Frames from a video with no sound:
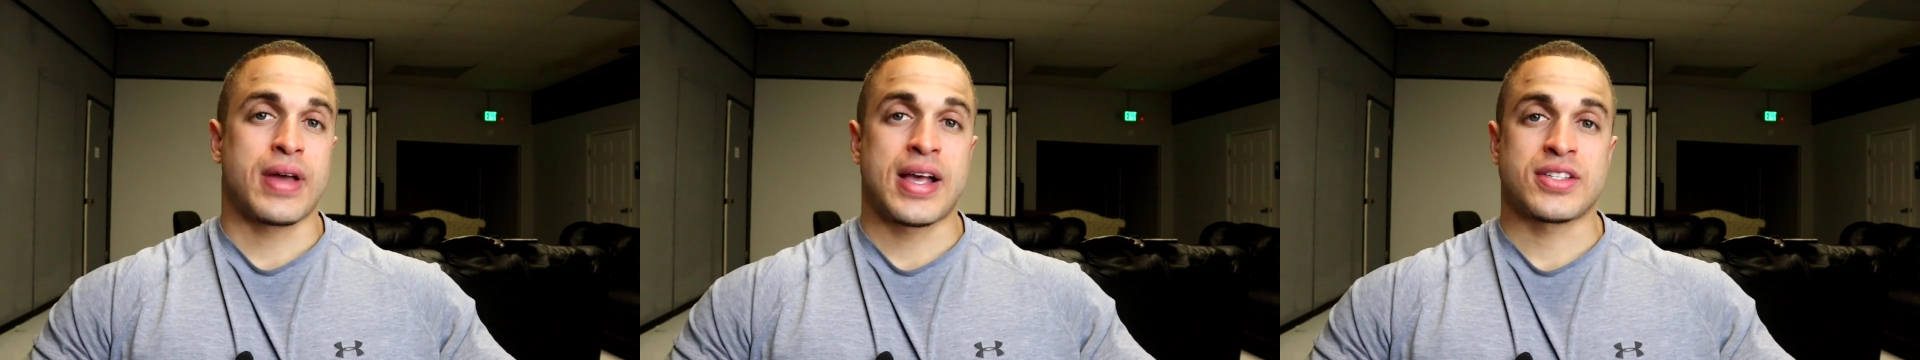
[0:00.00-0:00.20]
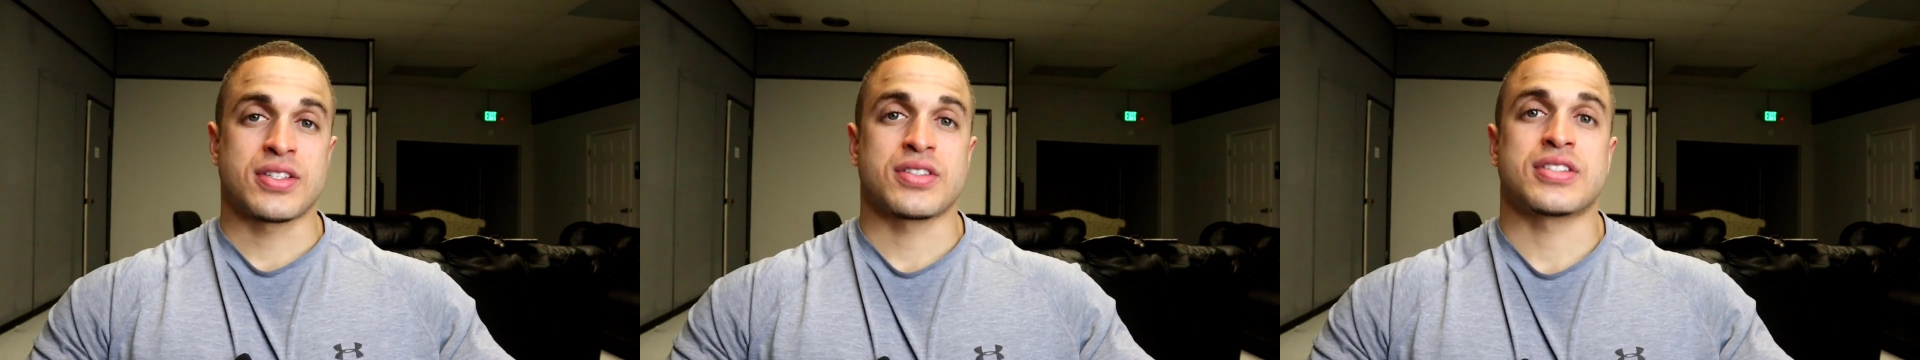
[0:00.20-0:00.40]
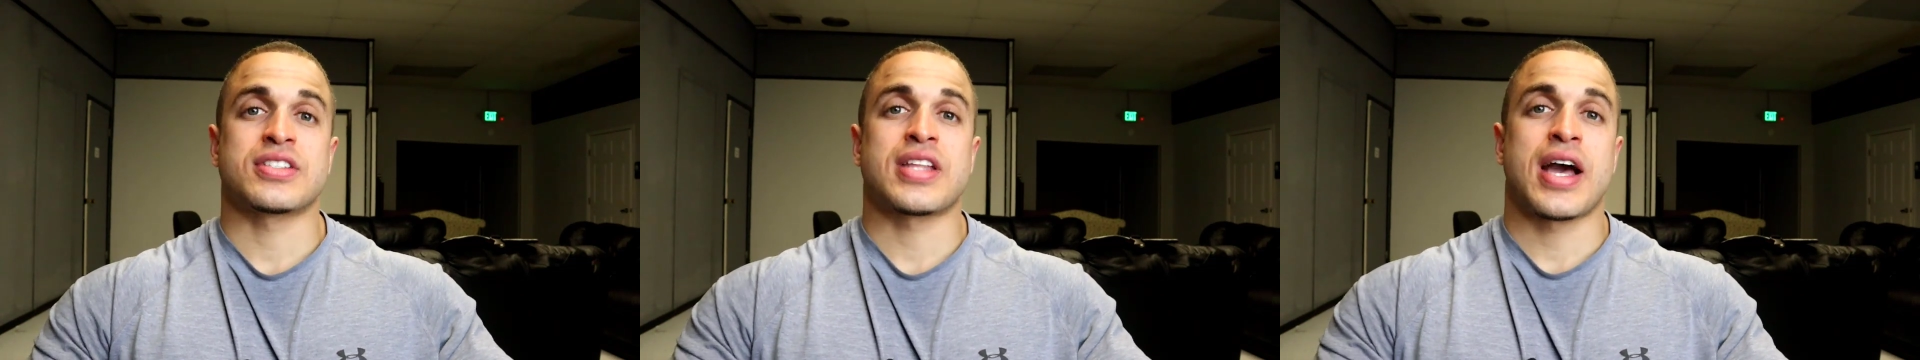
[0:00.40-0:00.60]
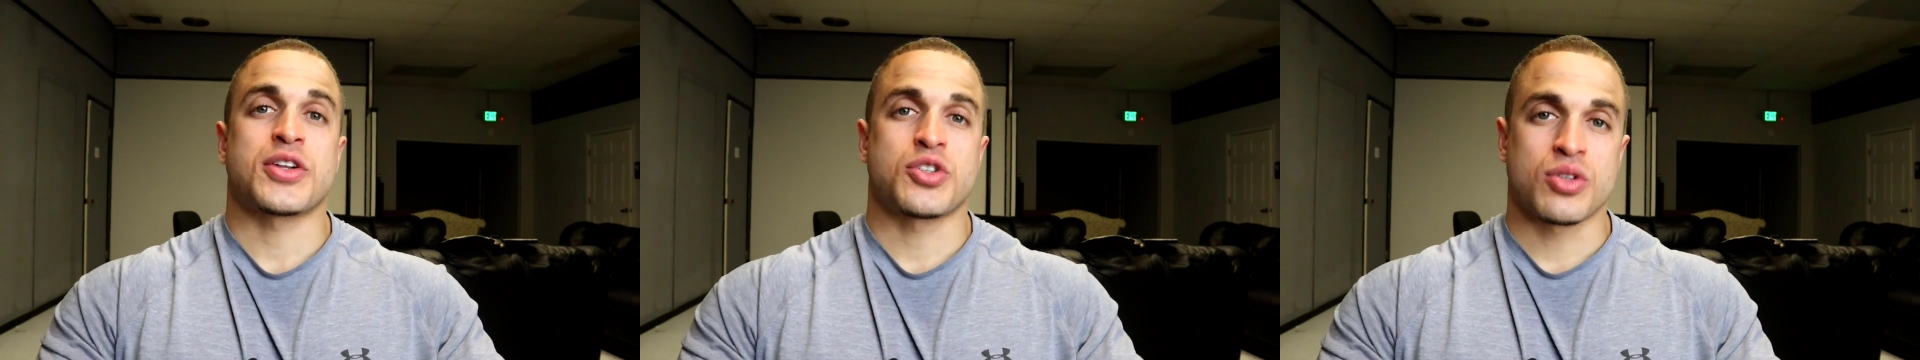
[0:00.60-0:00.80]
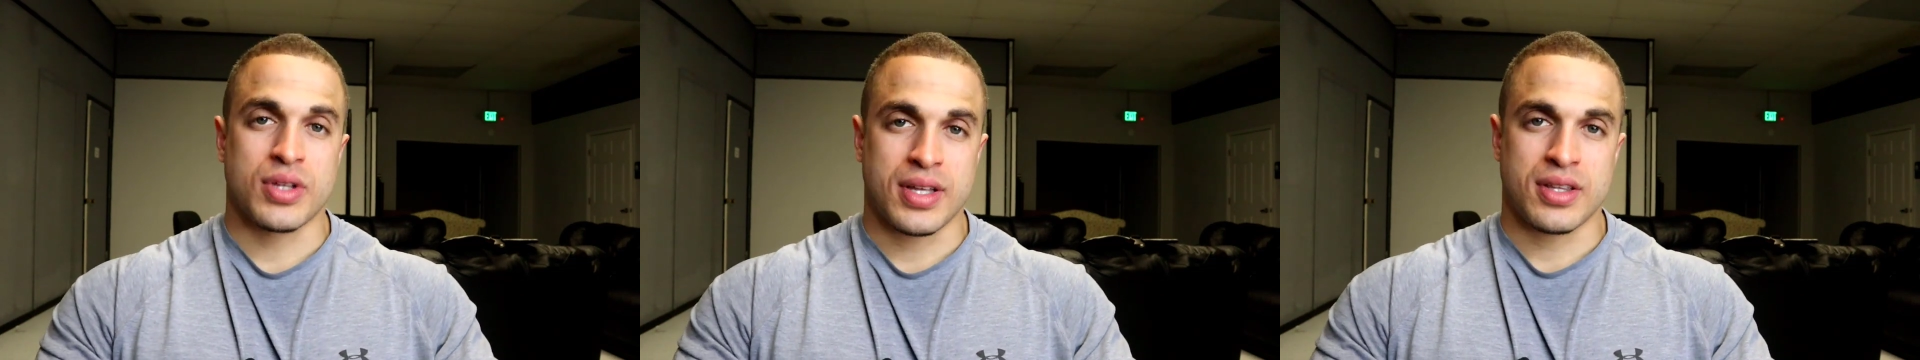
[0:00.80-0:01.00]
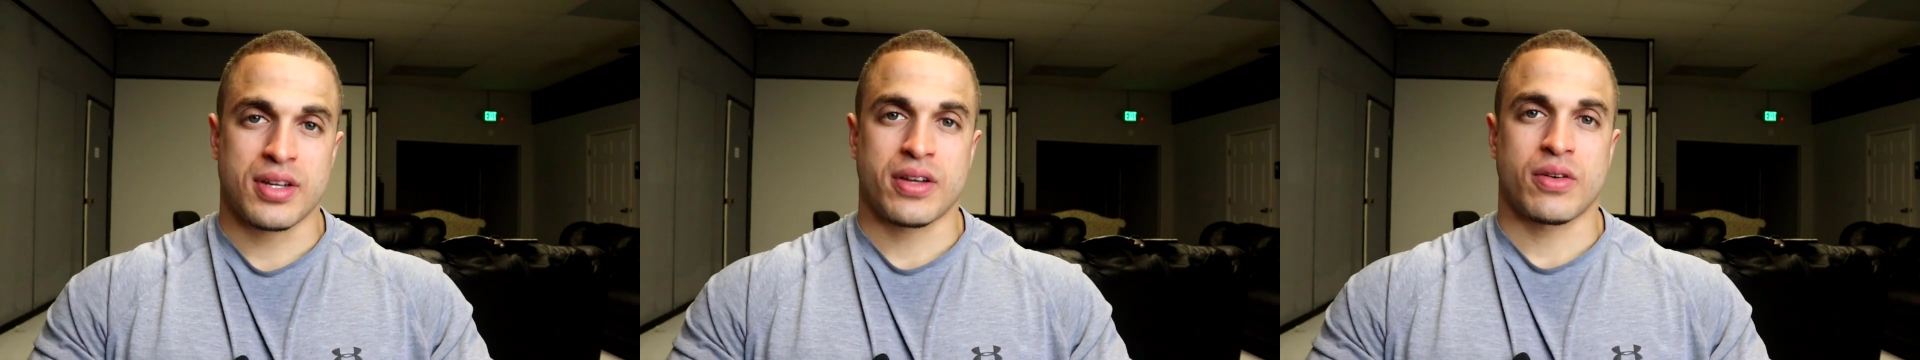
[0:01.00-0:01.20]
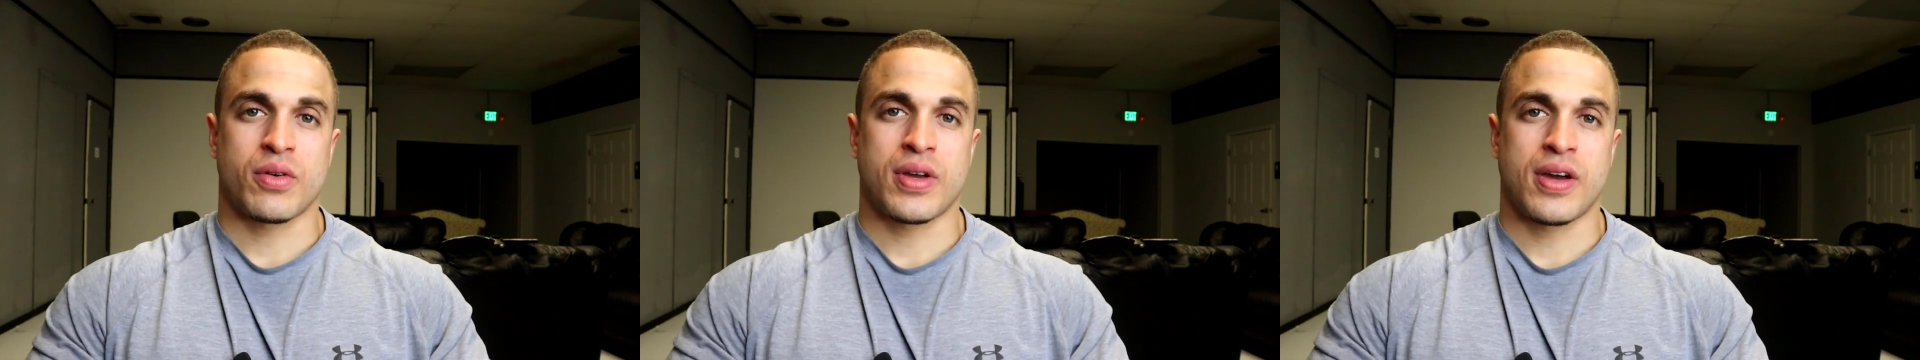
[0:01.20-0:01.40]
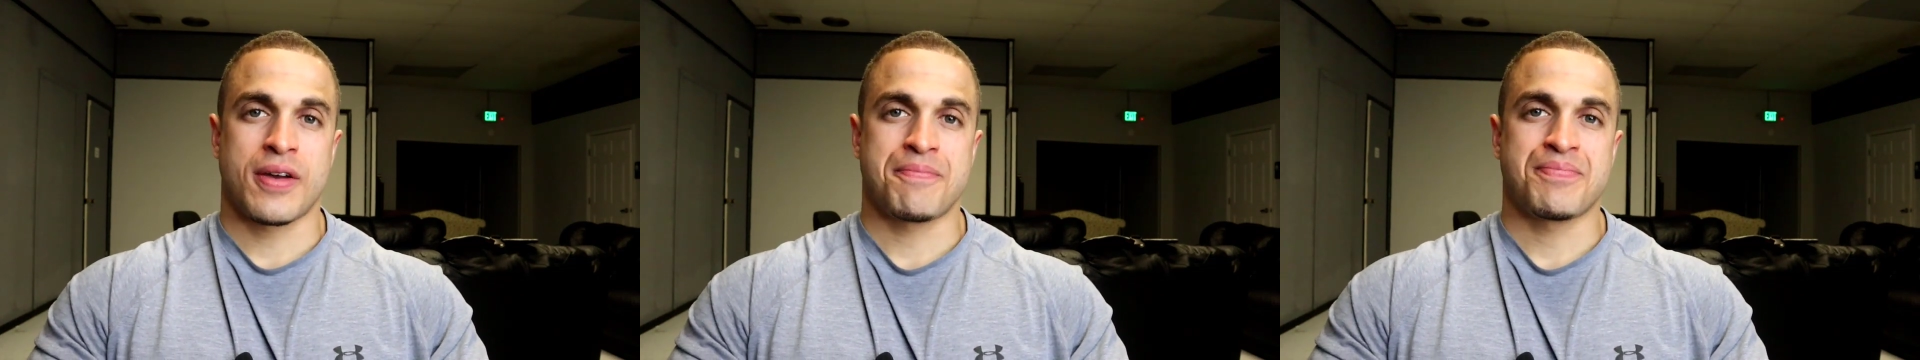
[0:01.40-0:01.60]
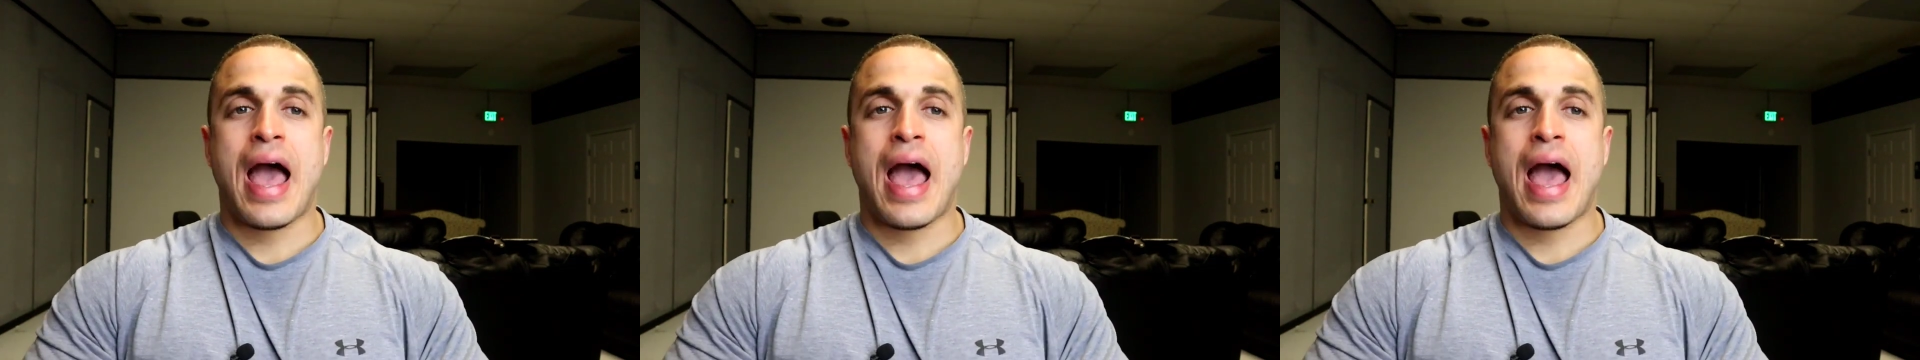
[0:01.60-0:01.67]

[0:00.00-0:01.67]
as in stature lengthening, okay?